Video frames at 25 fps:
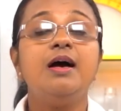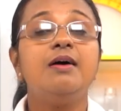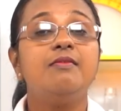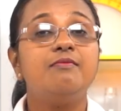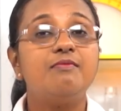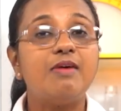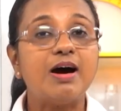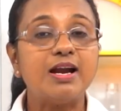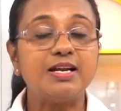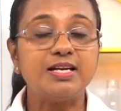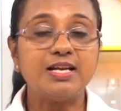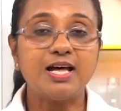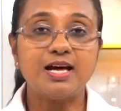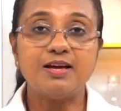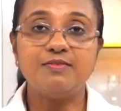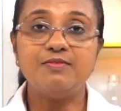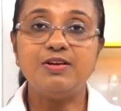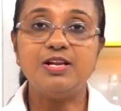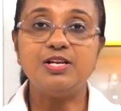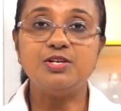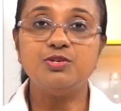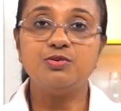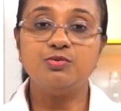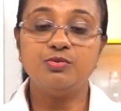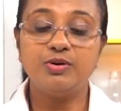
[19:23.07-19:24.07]
what I
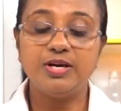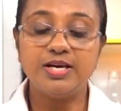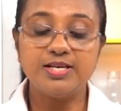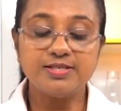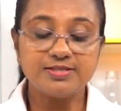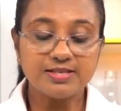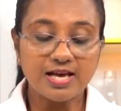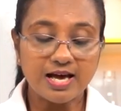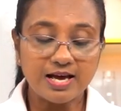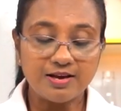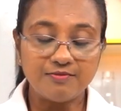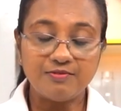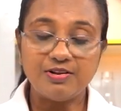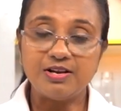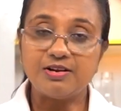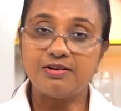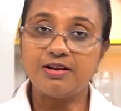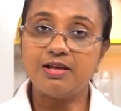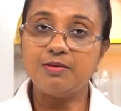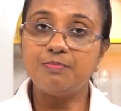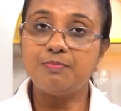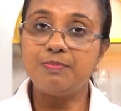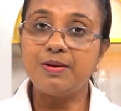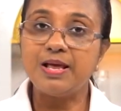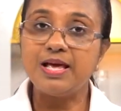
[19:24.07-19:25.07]
will do is I will
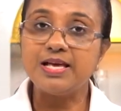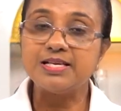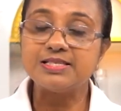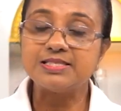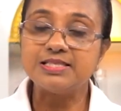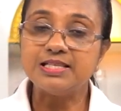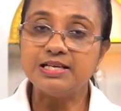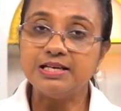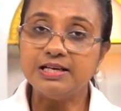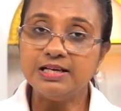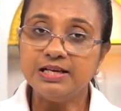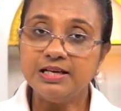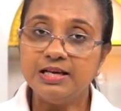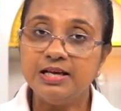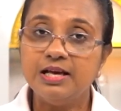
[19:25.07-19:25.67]
replace the